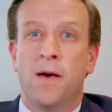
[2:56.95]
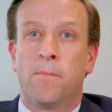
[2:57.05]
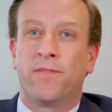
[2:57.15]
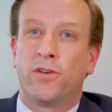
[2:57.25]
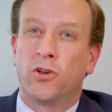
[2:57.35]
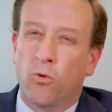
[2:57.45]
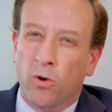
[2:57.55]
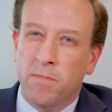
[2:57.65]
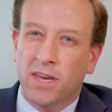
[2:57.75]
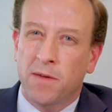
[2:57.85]
But if an
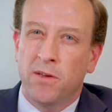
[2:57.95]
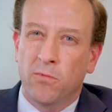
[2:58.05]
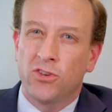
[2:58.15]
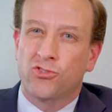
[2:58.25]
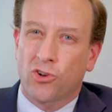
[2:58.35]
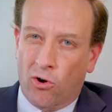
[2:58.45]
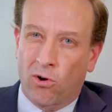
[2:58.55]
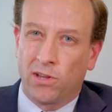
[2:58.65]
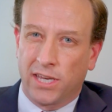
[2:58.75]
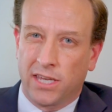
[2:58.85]
agreement can be reached
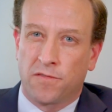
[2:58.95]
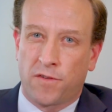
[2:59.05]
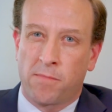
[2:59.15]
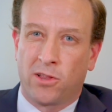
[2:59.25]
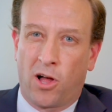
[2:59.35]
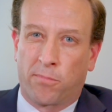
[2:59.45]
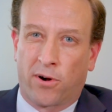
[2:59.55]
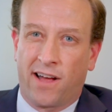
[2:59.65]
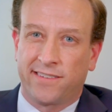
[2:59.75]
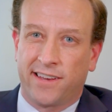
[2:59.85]
early in the family law
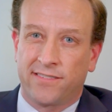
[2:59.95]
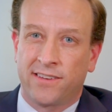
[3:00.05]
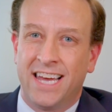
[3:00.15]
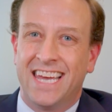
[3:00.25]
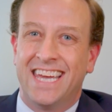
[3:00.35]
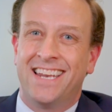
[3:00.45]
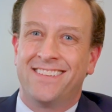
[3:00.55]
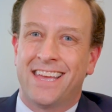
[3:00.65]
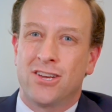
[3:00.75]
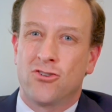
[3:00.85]
process, it
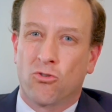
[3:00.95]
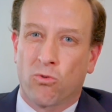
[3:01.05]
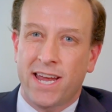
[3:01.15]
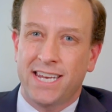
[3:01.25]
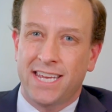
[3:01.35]
is a great